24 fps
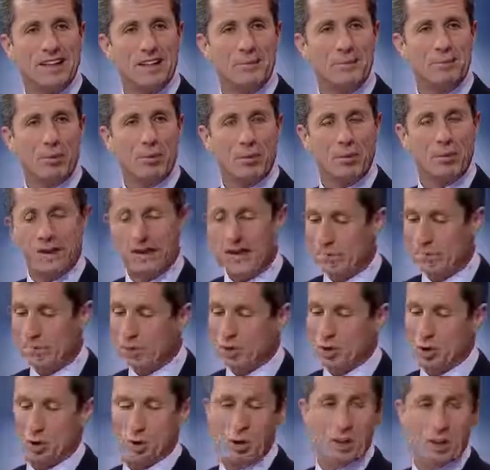It's probably an
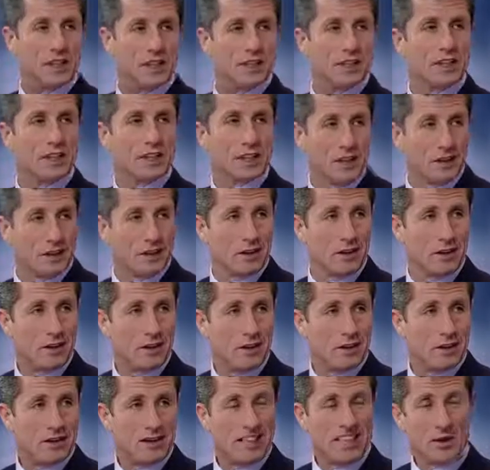episode in his career
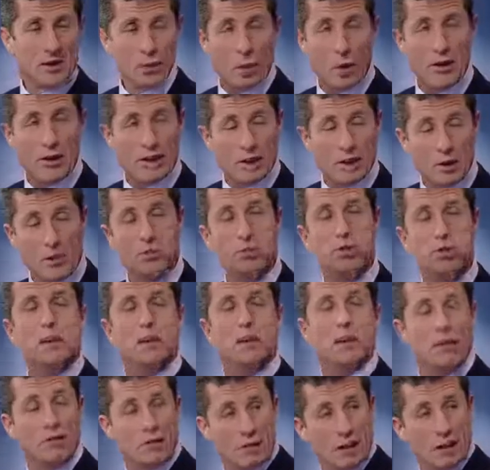that he's wanted to
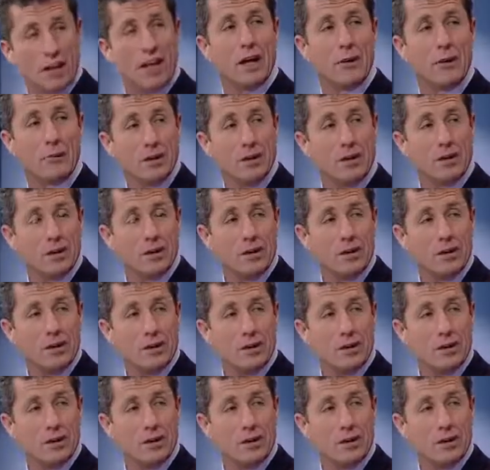completely forget about,